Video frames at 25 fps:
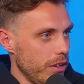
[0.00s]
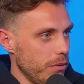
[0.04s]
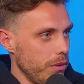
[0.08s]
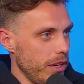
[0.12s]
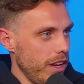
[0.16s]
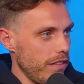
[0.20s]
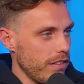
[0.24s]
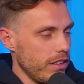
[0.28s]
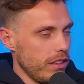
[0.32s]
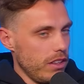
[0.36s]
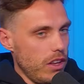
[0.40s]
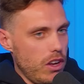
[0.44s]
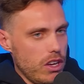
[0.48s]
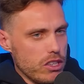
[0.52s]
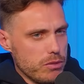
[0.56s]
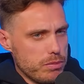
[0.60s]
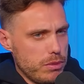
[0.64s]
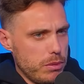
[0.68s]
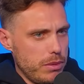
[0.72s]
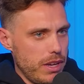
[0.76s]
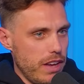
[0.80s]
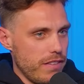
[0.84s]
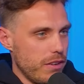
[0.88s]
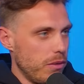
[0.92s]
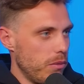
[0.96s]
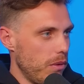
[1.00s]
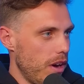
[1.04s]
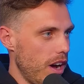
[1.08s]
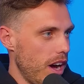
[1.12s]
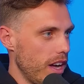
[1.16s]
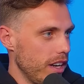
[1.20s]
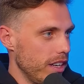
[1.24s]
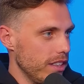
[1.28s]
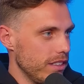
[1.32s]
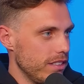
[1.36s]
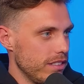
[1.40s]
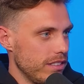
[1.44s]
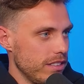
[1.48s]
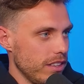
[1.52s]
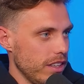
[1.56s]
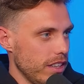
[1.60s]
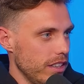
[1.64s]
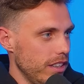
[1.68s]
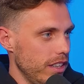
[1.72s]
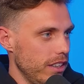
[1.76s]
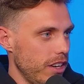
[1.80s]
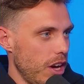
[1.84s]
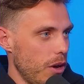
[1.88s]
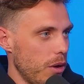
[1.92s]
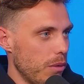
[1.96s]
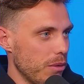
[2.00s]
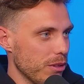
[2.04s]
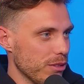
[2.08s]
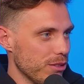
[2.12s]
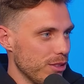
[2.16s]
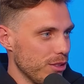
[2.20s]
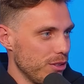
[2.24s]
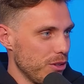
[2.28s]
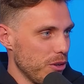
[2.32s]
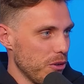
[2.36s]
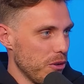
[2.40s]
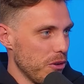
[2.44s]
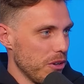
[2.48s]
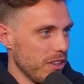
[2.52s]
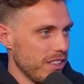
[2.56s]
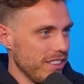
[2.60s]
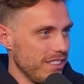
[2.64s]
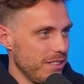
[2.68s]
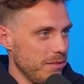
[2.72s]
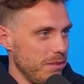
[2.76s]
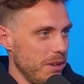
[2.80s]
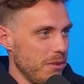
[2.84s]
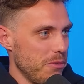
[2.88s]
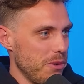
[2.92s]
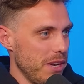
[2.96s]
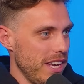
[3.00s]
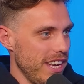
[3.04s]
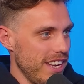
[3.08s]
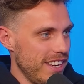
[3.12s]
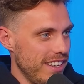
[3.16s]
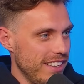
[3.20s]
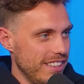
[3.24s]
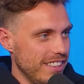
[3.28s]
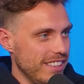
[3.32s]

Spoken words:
We haven't lost, but we haven't won. It's like no one wants to talk. It's a bit weird.